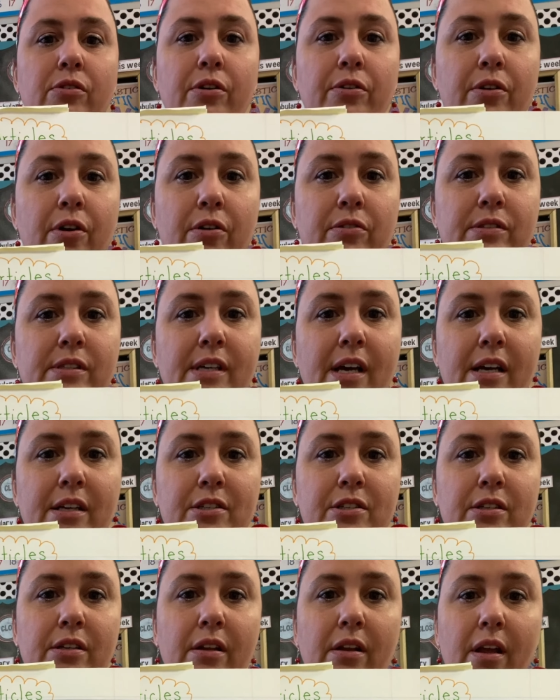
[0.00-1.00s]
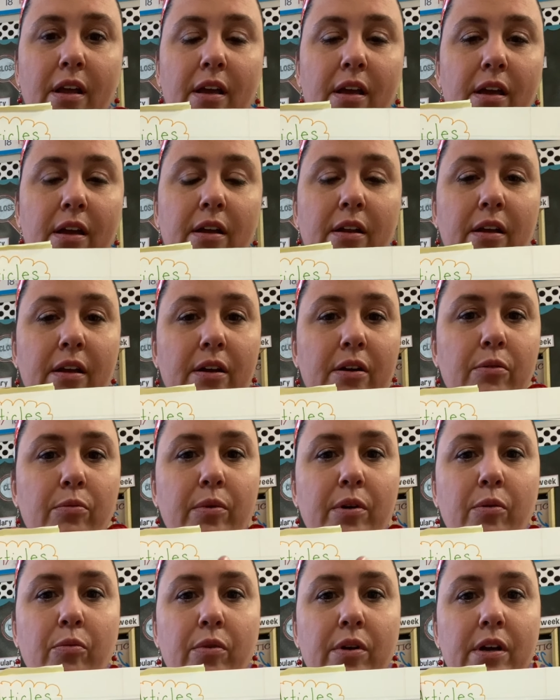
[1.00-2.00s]
notes section. And here we
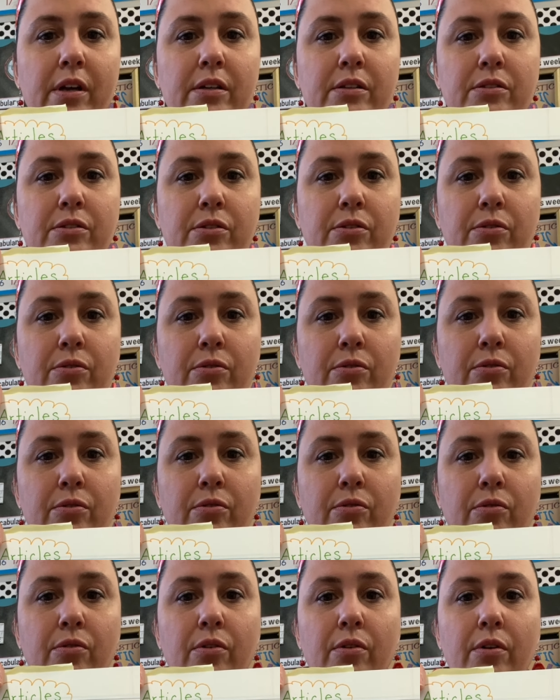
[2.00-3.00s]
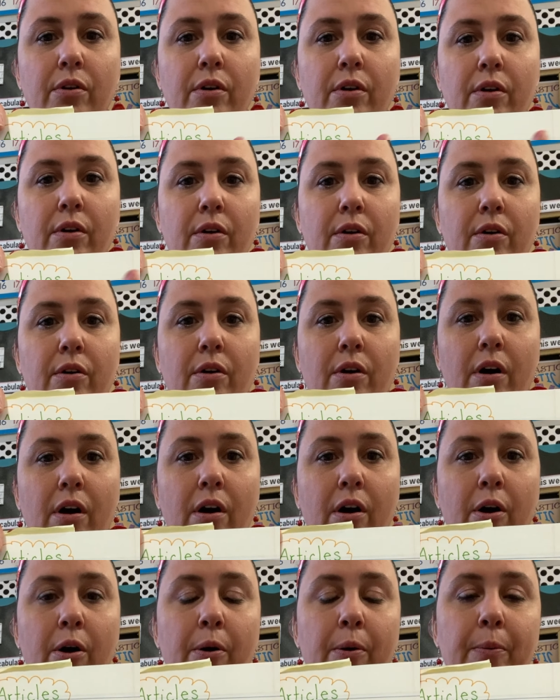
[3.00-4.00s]
went to,
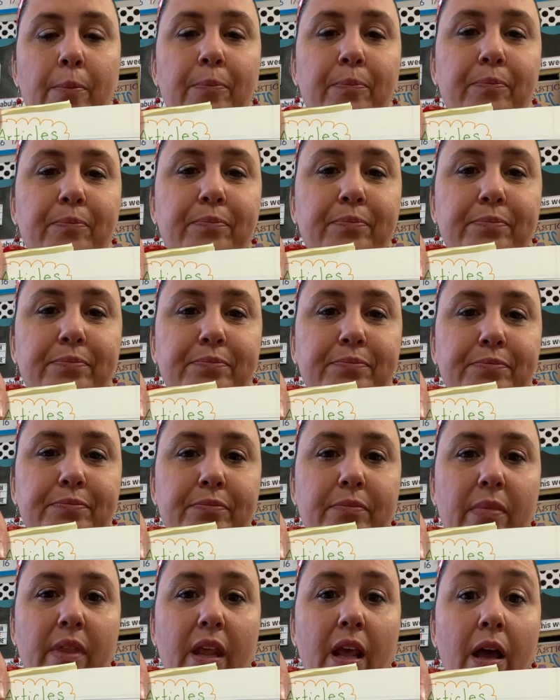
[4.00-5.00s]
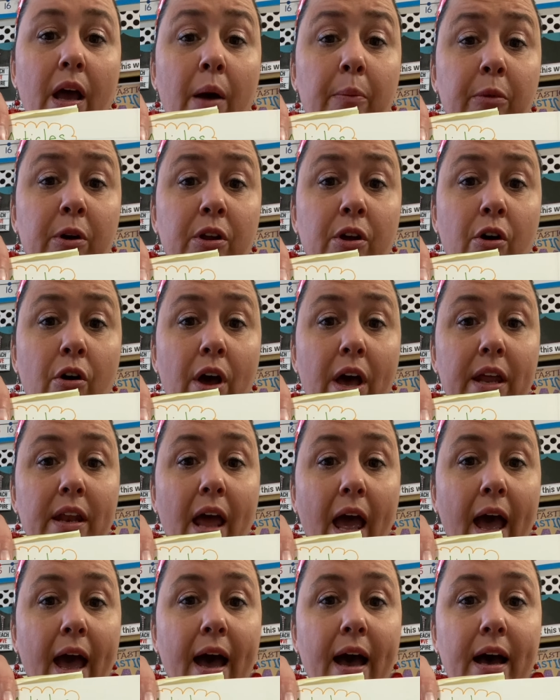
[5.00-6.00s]
I'm going to go ahead and
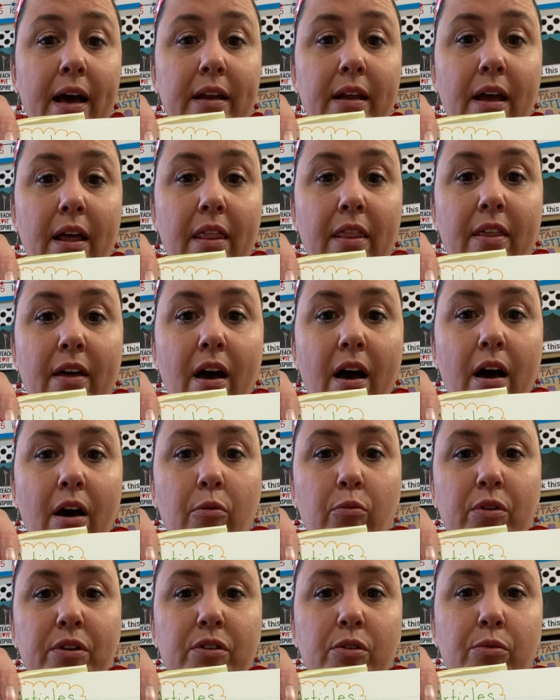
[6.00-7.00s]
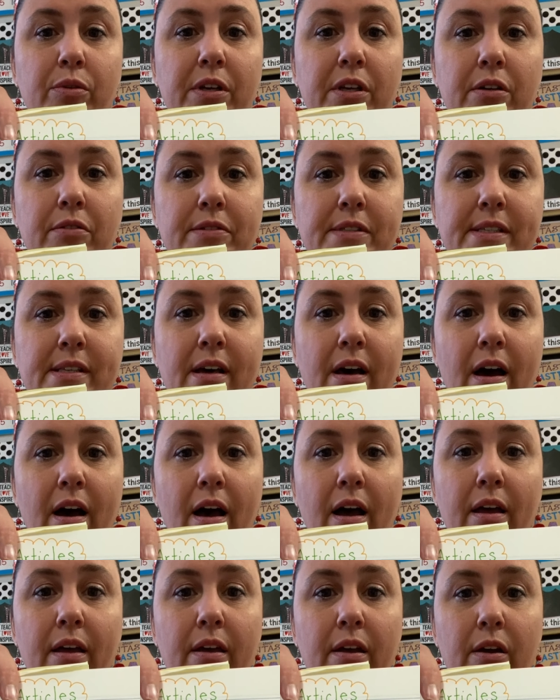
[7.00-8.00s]
add the. When do we use
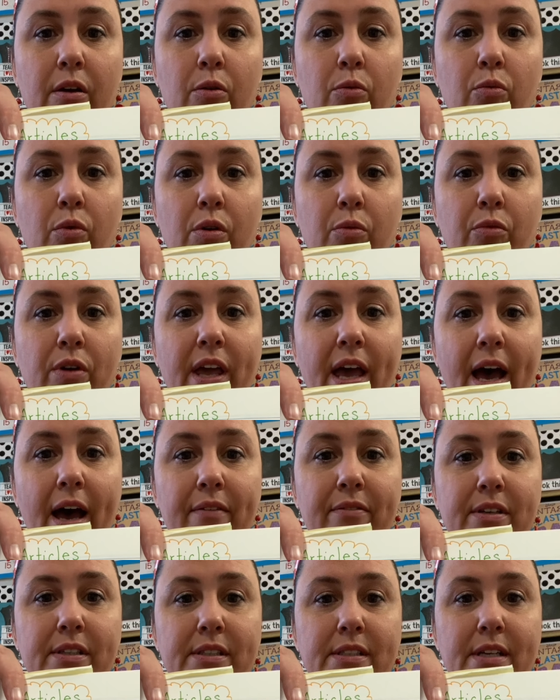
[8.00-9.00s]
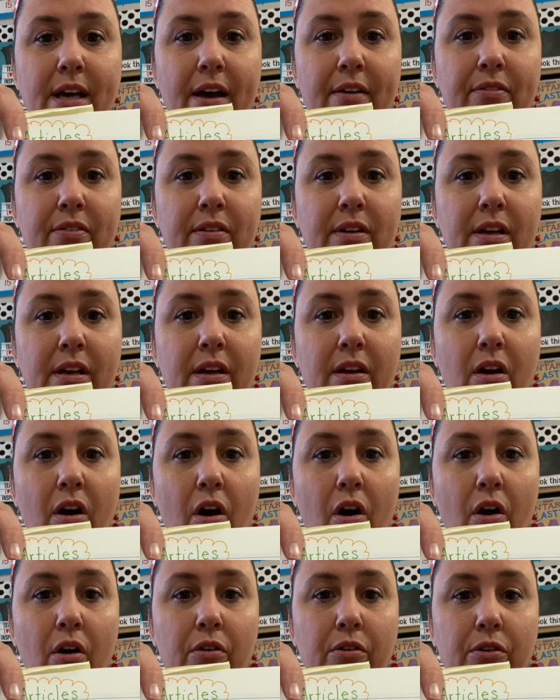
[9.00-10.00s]
the? When we have a definite
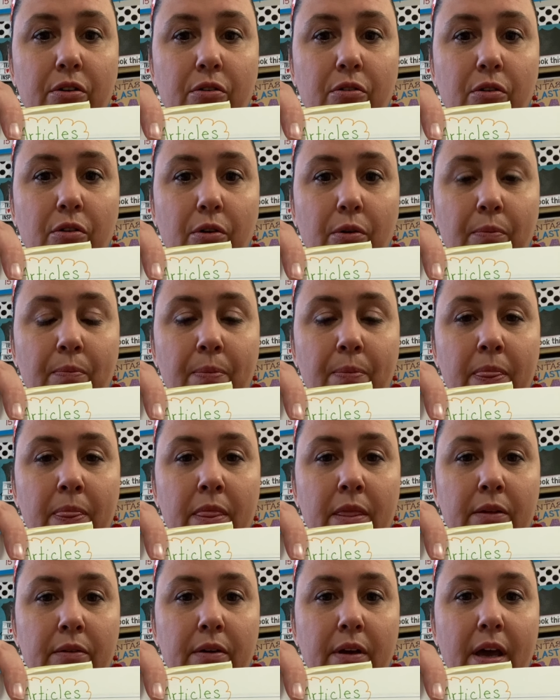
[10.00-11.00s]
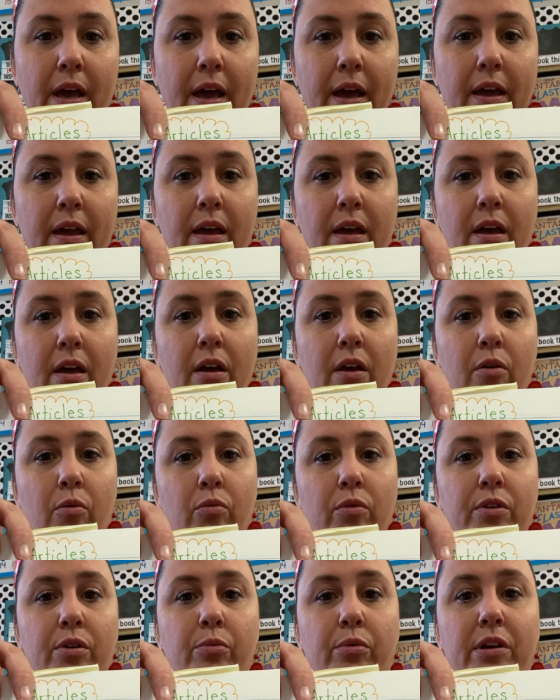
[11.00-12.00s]
article, okay?
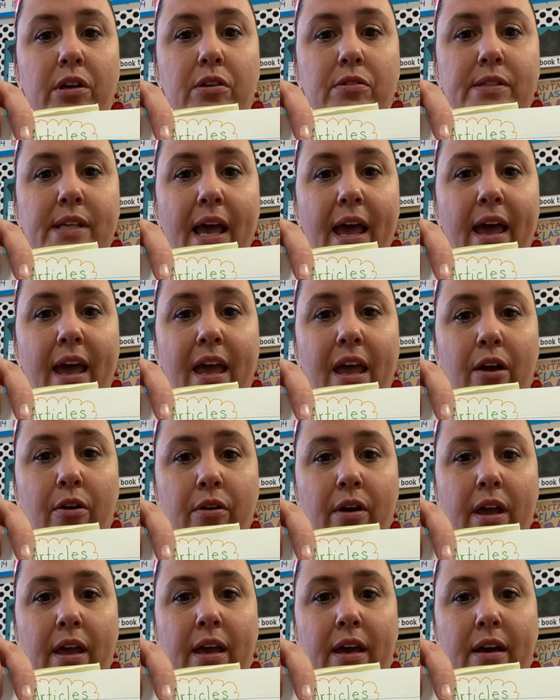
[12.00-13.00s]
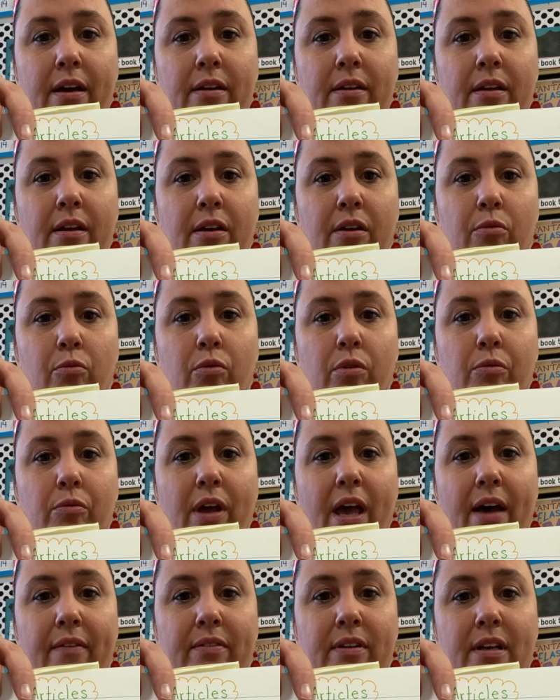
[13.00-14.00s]
When do we use a or an? When we
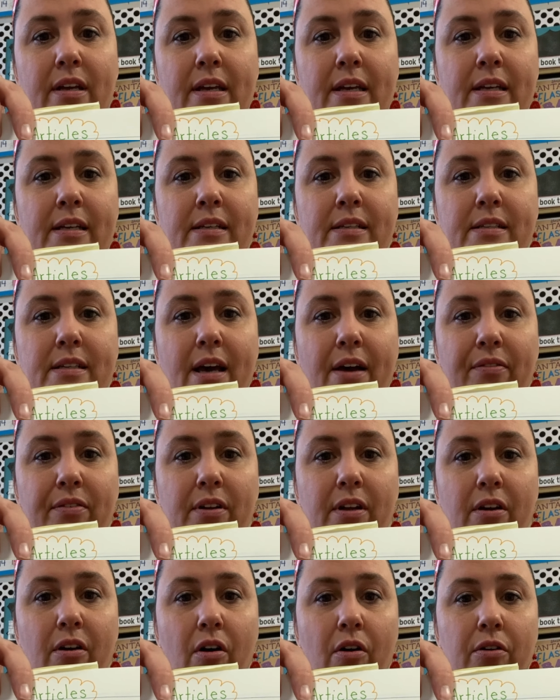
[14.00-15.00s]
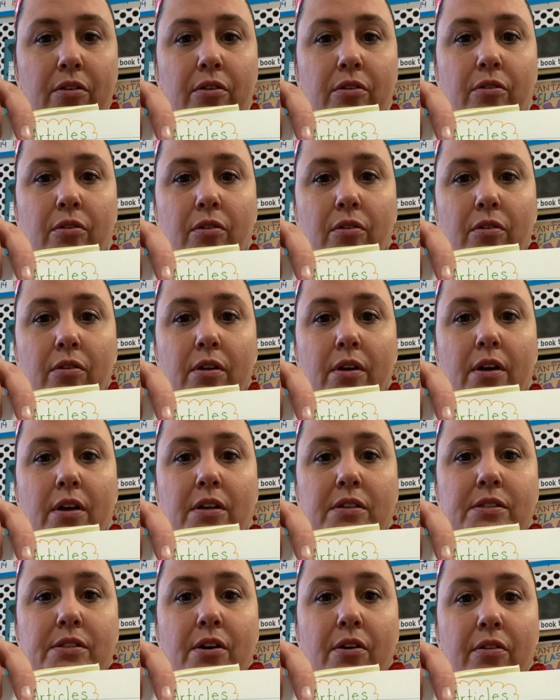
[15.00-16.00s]
have an indefinite article.
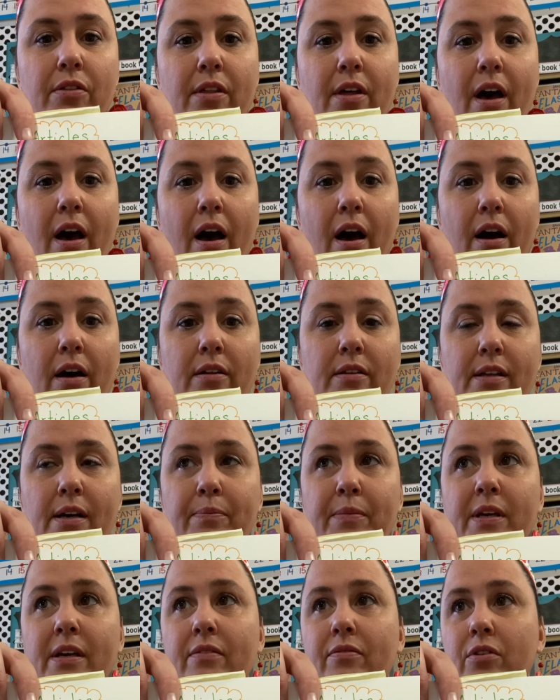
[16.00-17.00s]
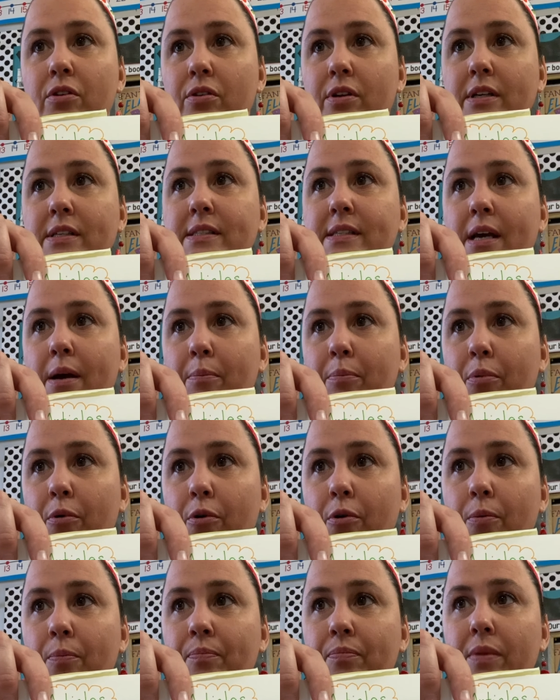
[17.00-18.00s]
So the, let me give you an
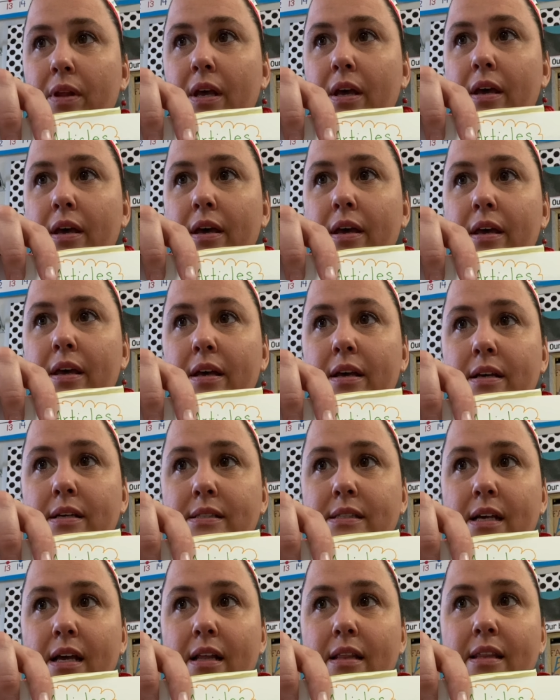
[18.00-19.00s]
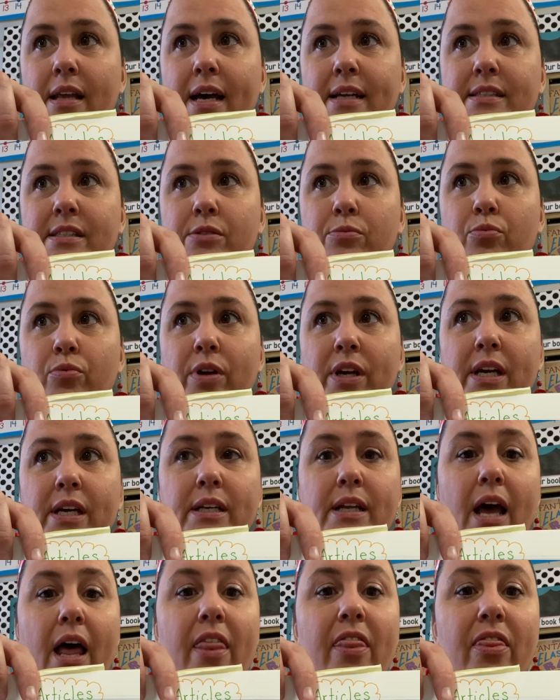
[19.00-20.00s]
example, is let's read
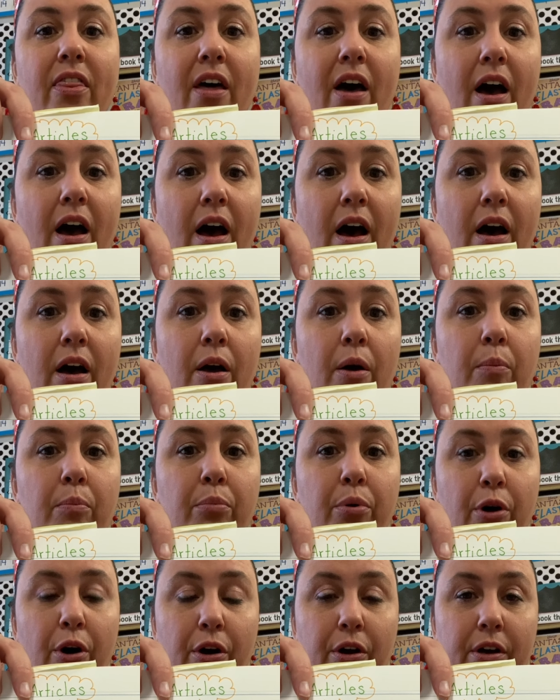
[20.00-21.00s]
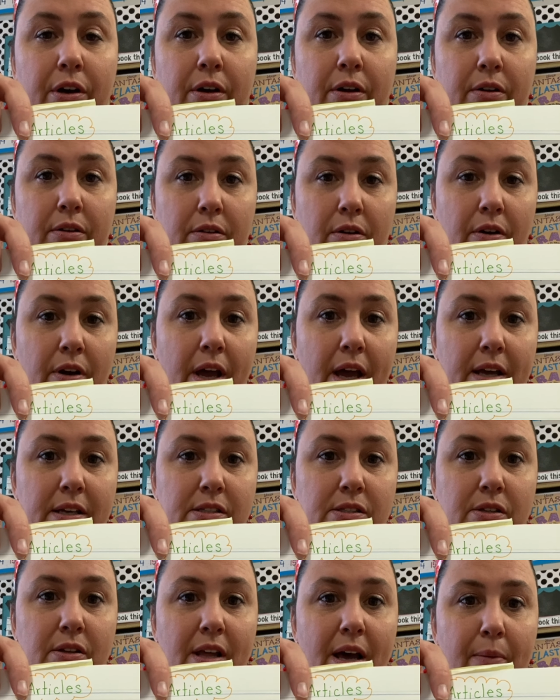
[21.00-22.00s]
the book. Okay,
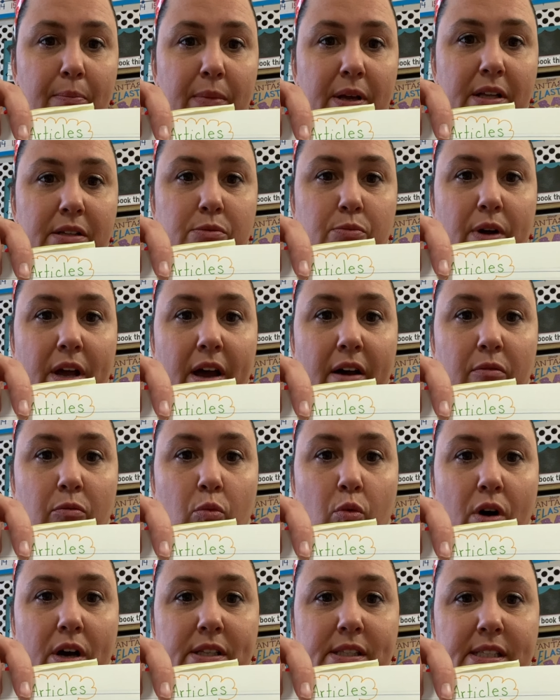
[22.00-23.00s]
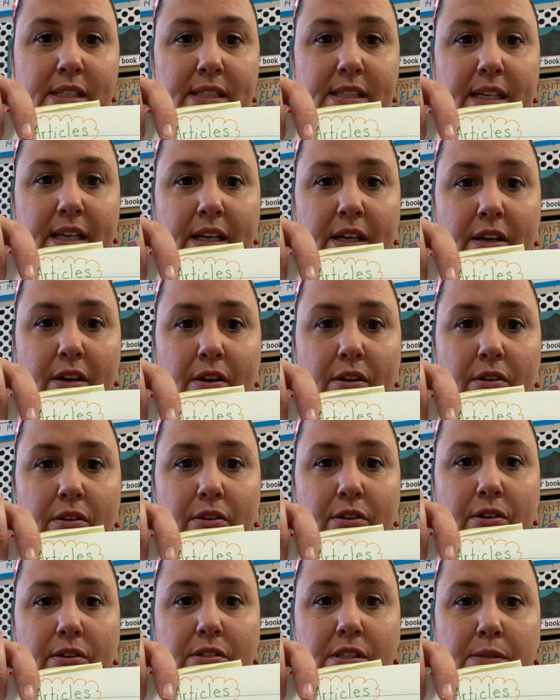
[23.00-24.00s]
so that means we have one
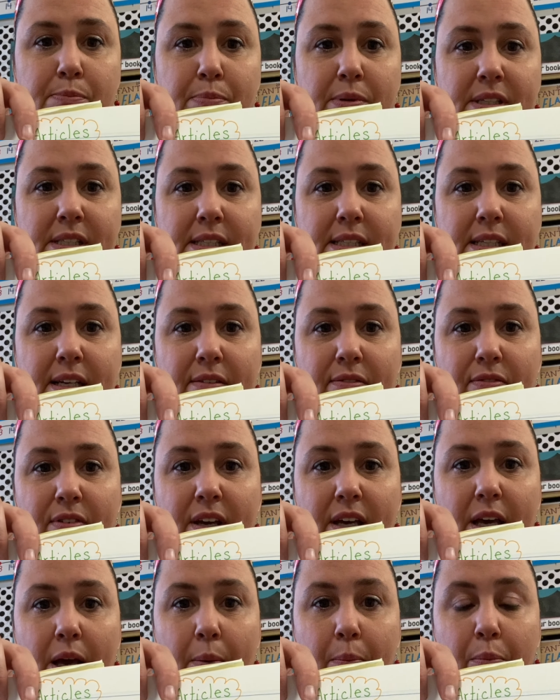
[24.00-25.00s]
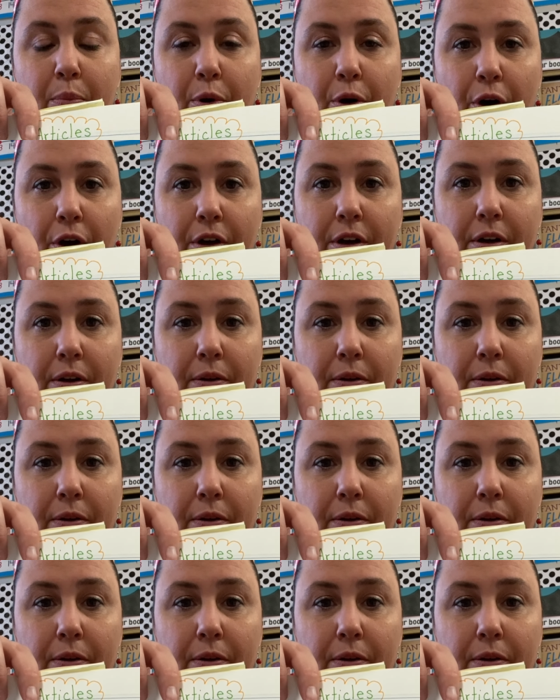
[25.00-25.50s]
singular specific book.